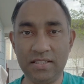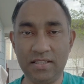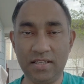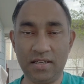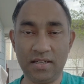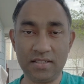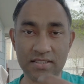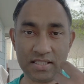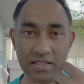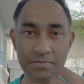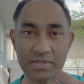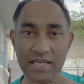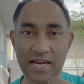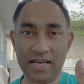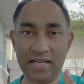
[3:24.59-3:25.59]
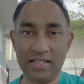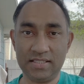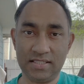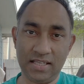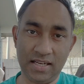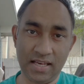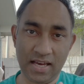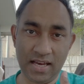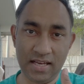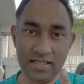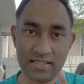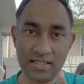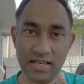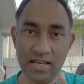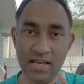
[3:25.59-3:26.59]
There are some jackets that
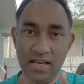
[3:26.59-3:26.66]
has